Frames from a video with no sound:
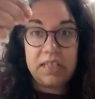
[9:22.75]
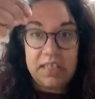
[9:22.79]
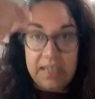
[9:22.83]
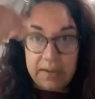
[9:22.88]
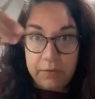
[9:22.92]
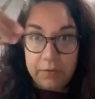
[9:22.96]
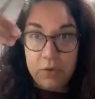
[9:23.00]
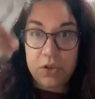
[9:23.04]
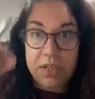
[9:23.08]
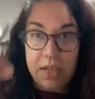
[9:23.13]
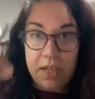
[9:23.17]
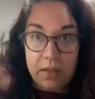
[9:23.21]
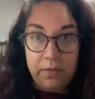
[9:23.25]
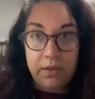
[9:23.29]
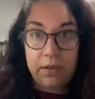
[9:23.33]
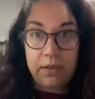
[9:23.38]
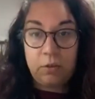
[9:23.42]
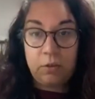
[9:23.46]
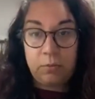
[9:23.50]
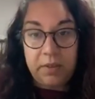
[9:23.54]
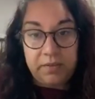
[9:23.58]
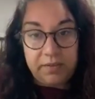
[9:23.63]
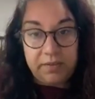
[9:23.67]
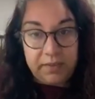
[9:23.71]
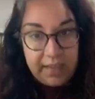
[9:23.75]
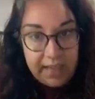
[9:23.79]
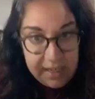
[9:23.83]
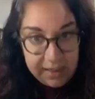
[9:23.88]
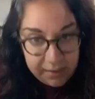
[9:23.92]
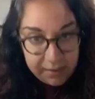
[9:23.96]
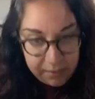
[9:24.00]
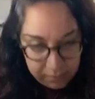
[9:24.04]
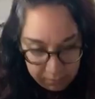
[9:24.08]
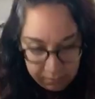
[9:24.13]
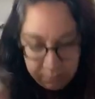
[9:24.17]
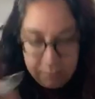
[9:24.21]
give yourself a little bit of
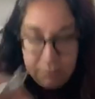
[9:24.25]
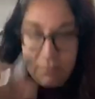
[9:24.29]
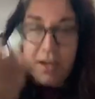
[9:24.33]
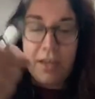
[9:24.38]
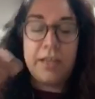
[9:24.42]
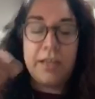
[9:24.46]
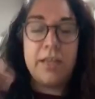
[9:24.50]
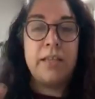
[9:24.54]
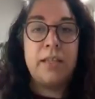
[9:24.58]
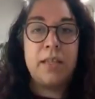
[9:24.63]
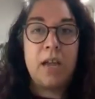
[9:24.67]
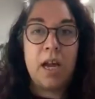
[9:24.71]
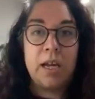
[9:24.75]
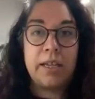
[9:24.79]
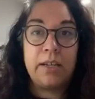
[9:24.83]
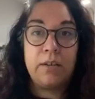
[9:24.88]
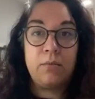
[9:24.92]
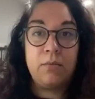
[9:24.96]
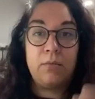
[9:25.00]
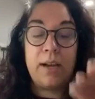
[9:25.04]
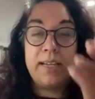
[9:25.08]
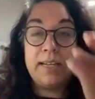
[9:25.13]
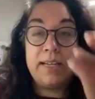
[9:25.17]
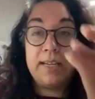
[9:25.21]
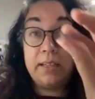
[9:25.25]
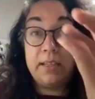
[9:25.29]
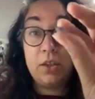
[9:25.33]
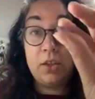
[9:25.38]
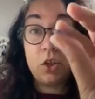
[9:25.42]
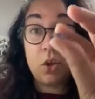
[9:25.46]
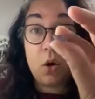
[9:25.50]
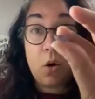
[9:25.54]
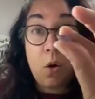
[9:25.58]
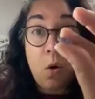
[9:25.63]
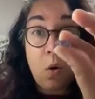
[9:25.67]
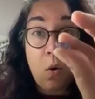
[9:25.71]
length and then tuck it right into
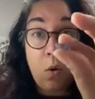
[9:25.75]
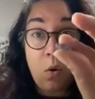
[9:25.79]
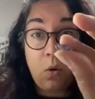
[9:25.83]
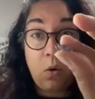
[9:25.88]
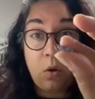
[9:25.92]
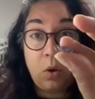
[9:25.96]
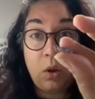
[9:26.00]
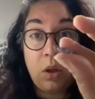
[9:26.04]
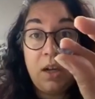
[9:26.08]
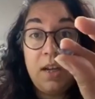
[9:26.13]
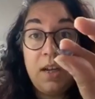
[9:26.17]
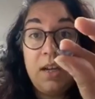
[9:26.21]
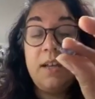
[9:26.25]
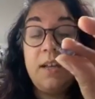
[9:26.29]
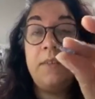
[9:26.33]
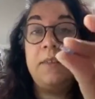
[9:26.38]
the hole